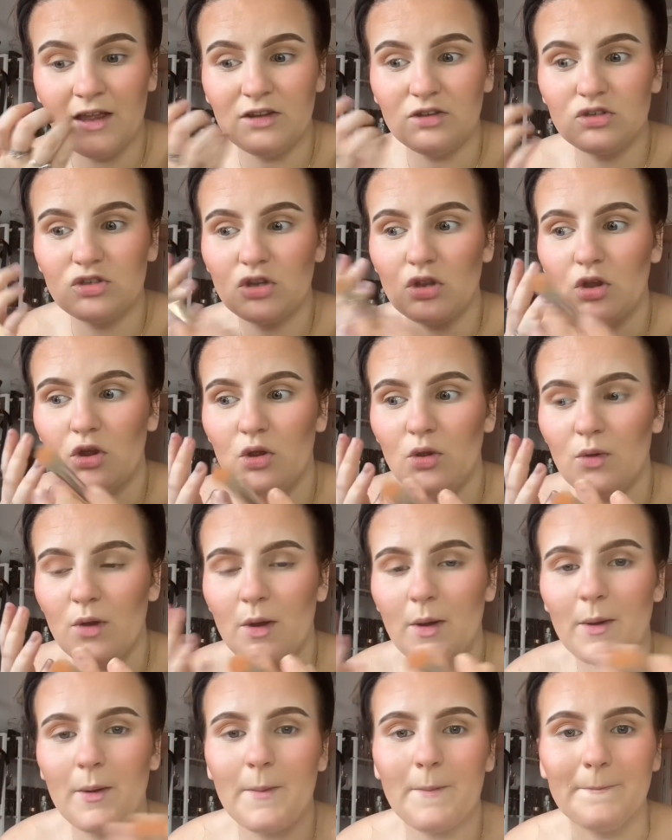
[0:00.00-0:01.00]
to
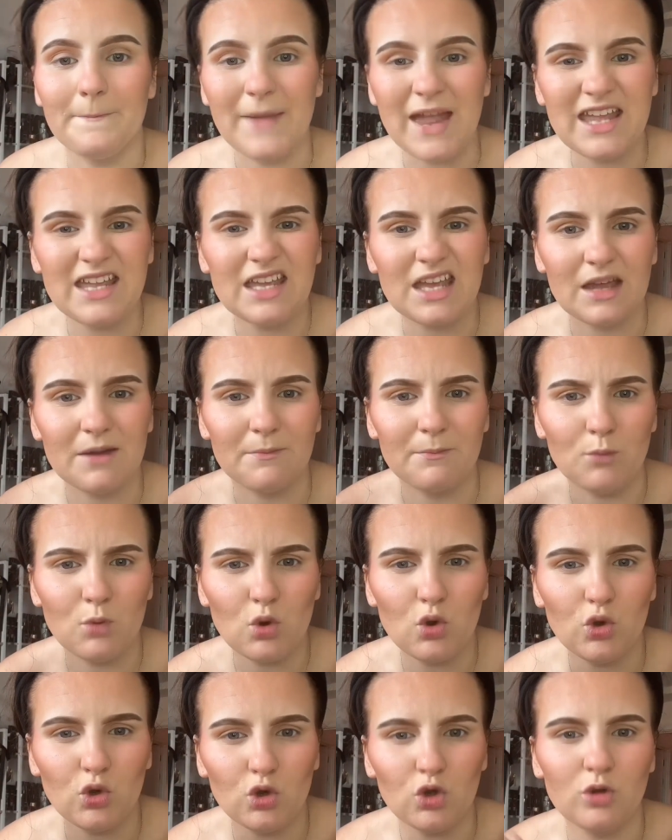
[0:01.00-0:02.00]
make it
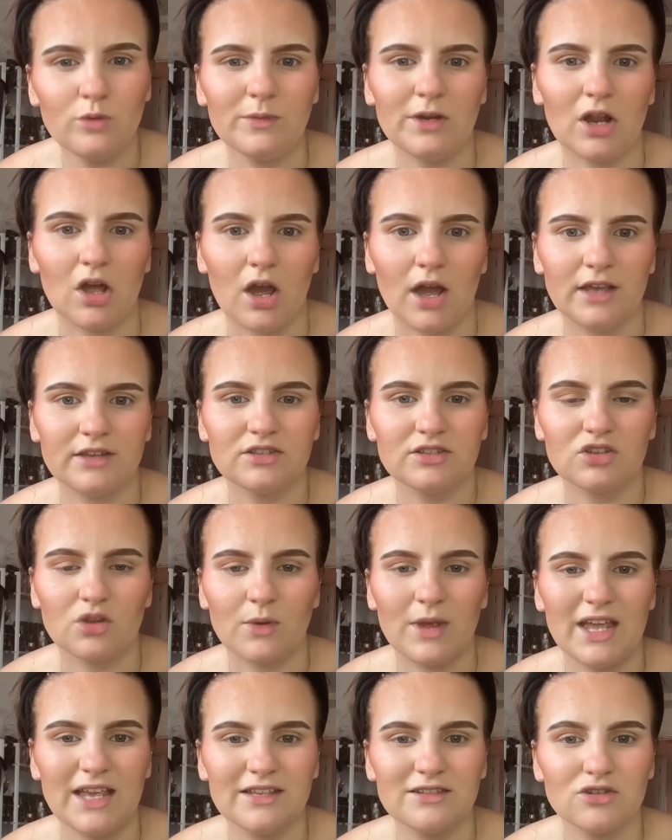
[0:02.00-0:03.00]
more normalized so
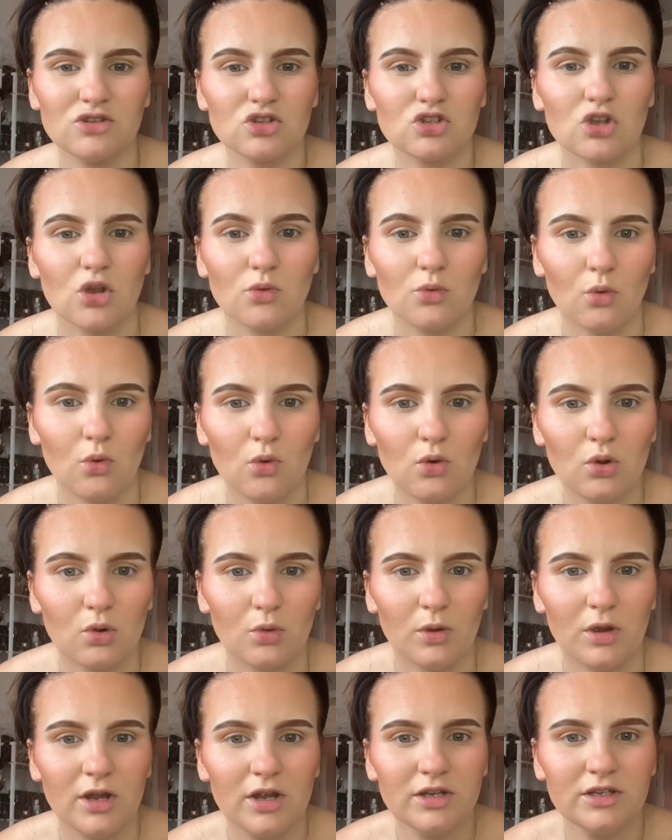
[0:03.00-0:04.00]
it isn't so
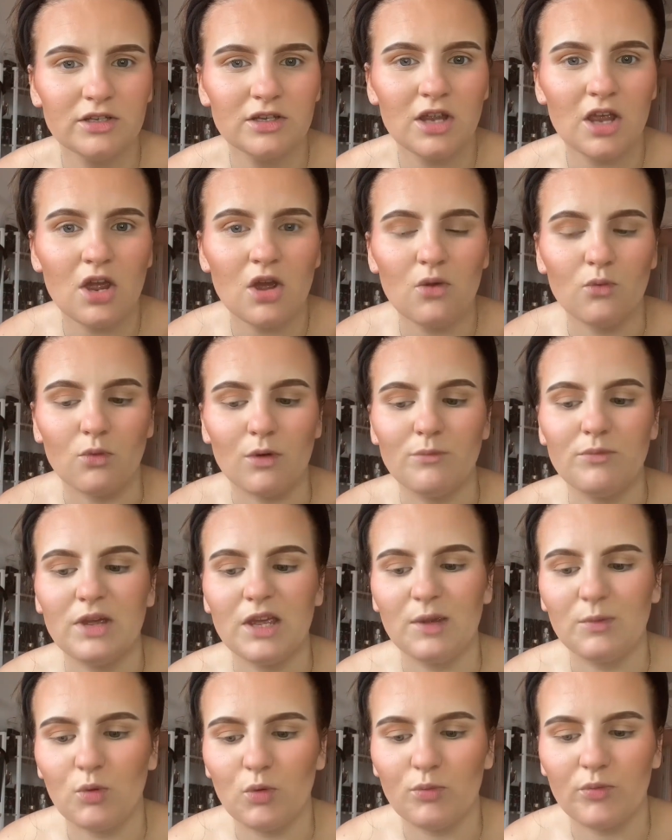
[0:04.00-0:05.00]
awkward when
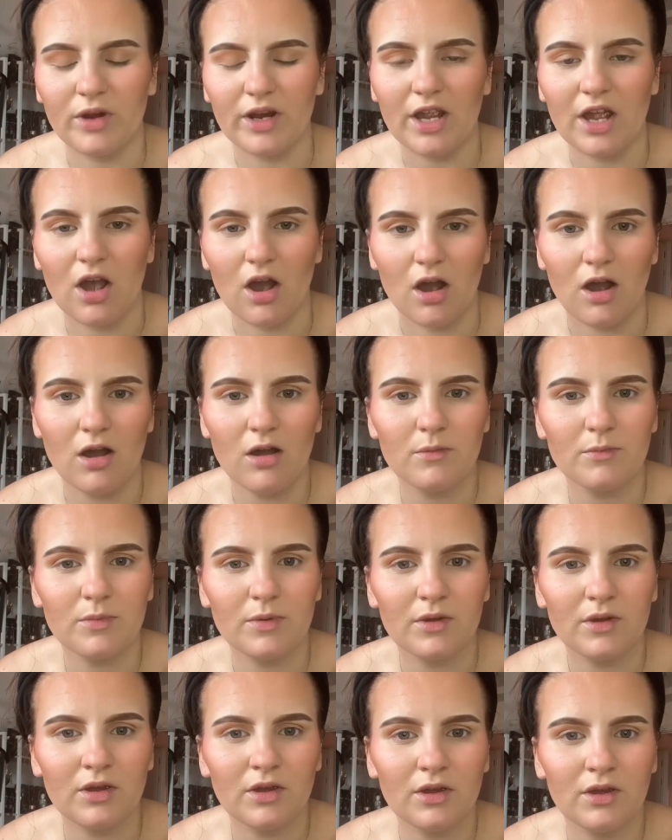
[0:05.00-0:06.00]
people bring it up
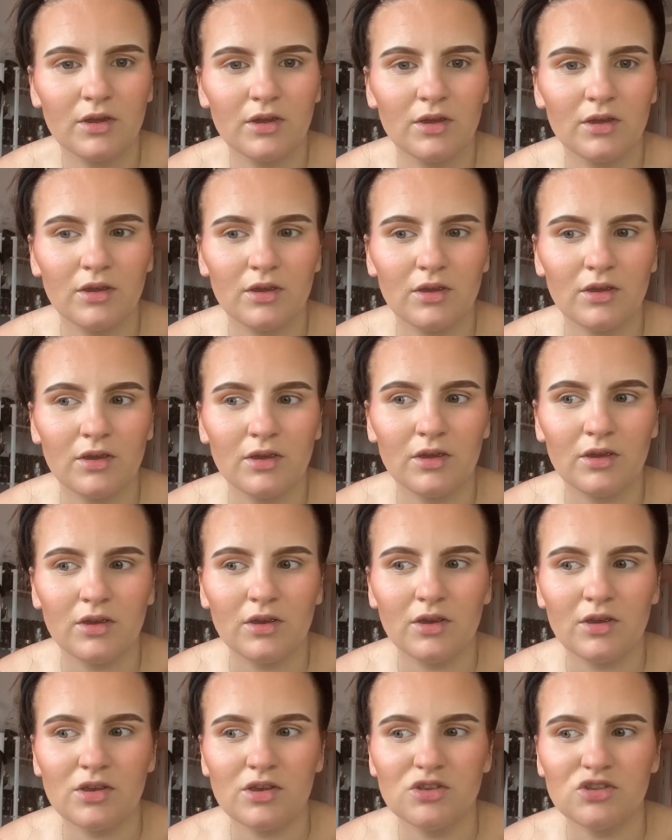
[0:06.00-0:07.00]

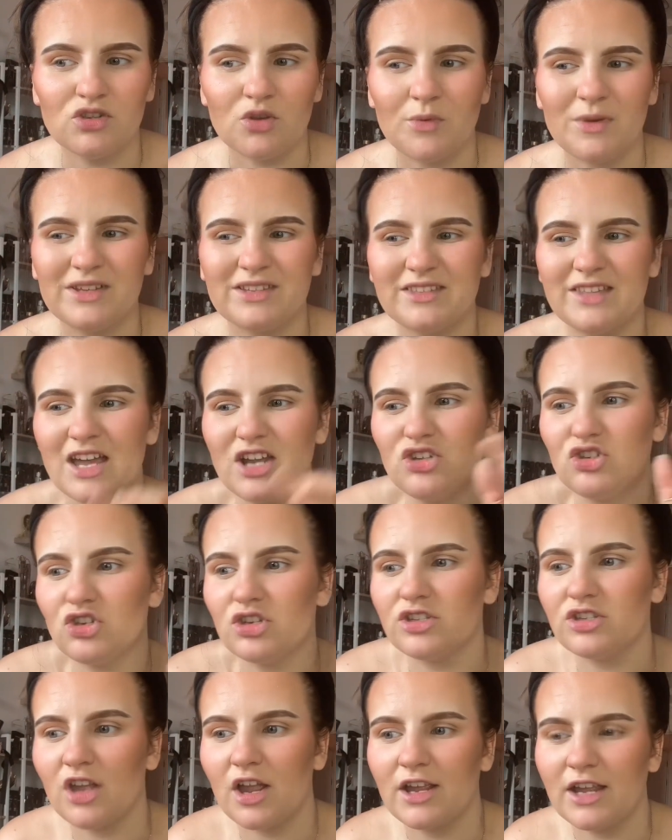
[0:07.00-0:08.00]
so it's then
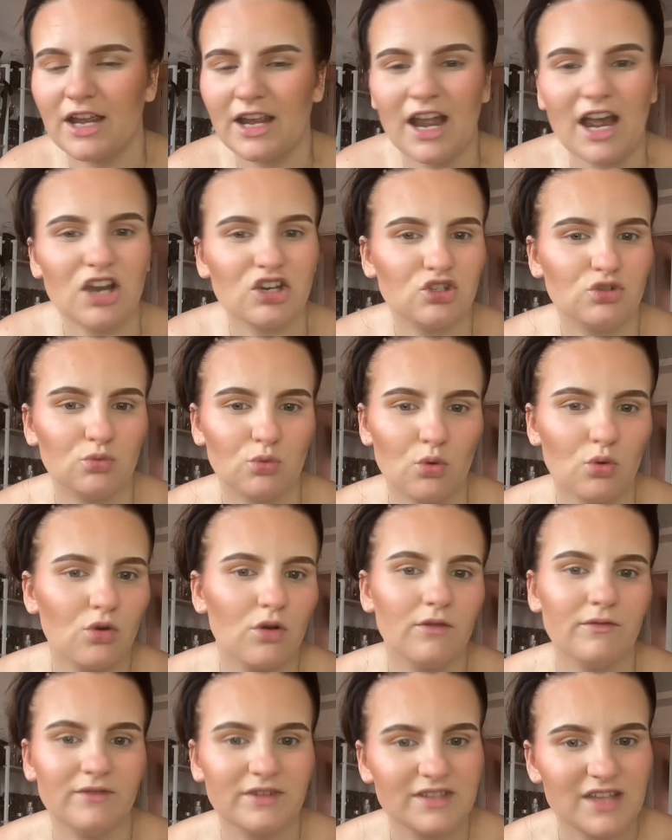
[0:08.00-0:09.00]
just like a casual
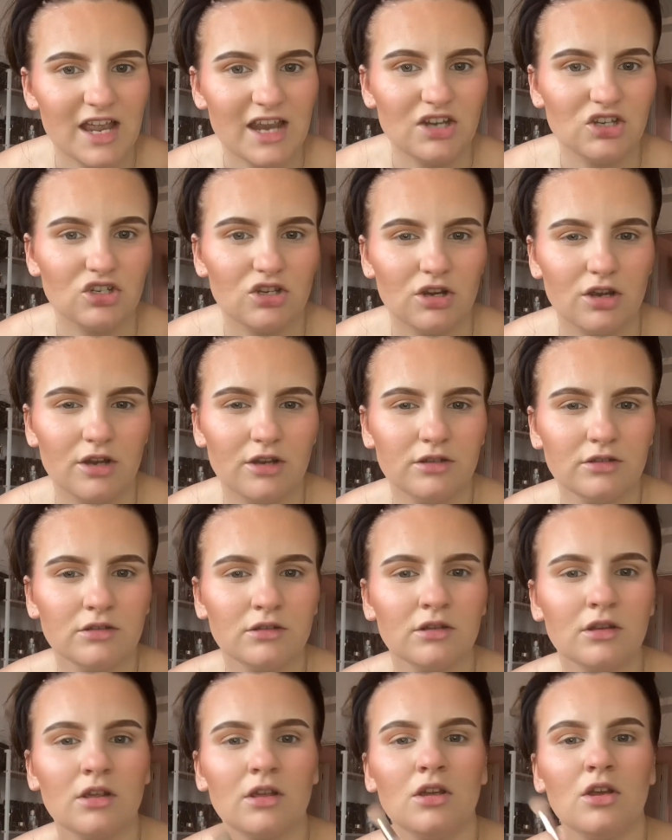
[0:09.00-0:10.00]
conversation
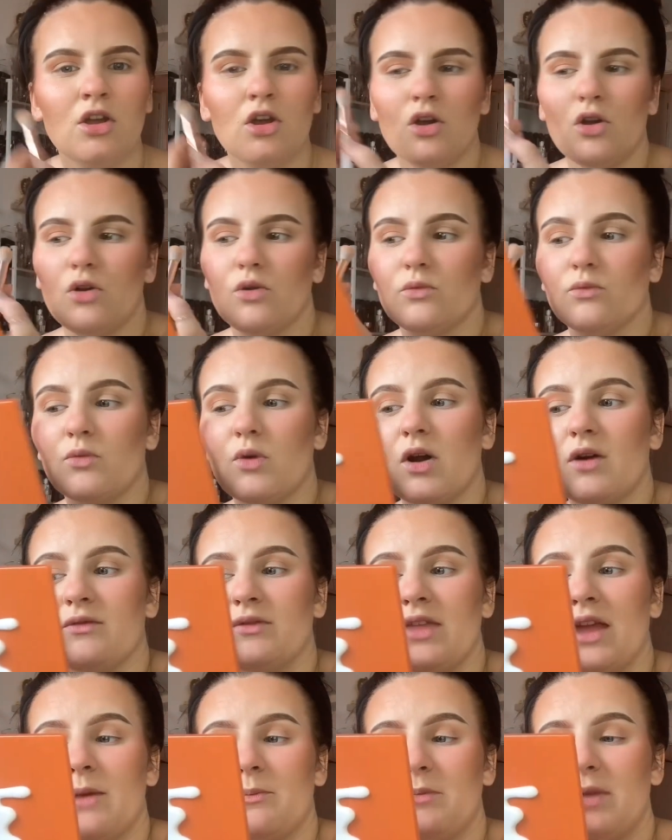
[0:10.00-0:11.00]
rather
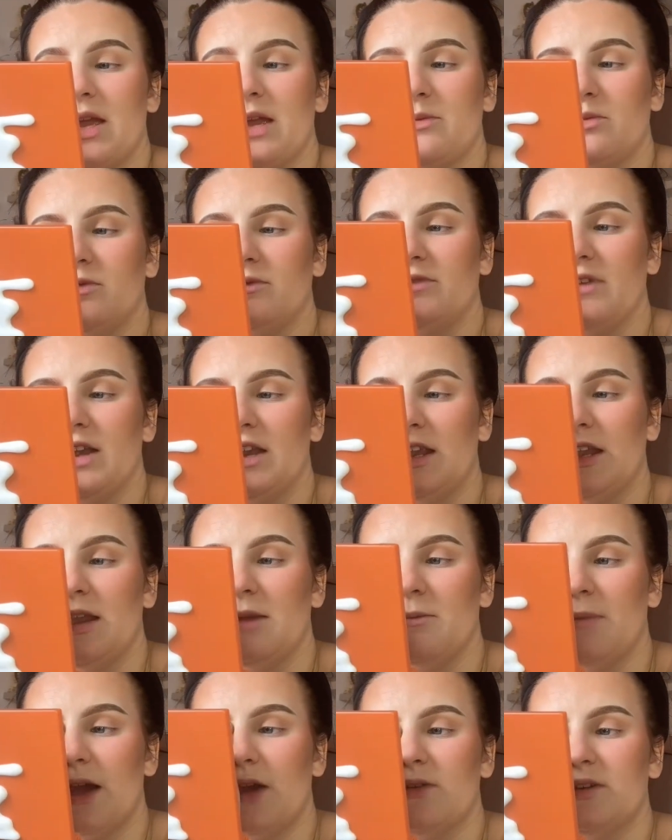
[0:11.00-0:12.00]
than people feeling
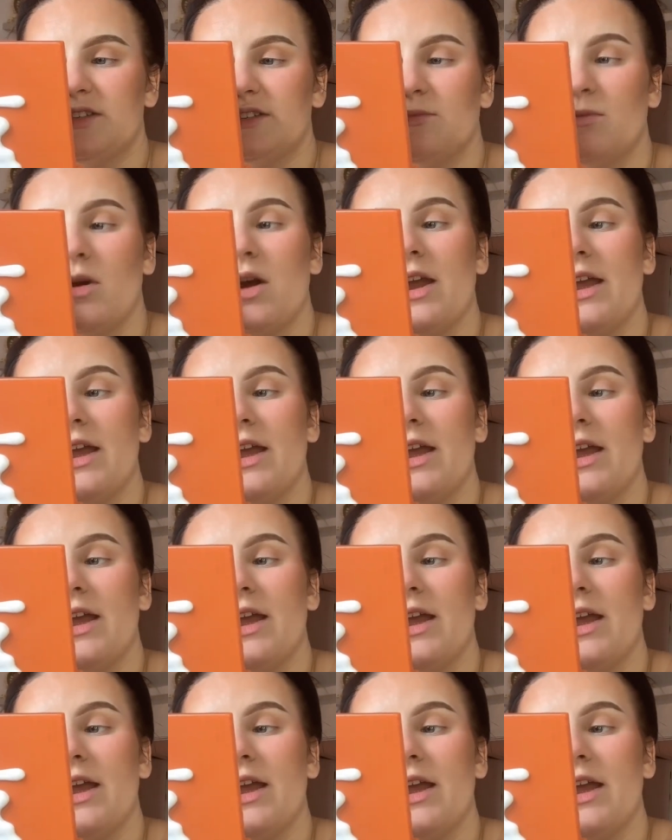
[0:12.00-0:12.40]
embarrassed by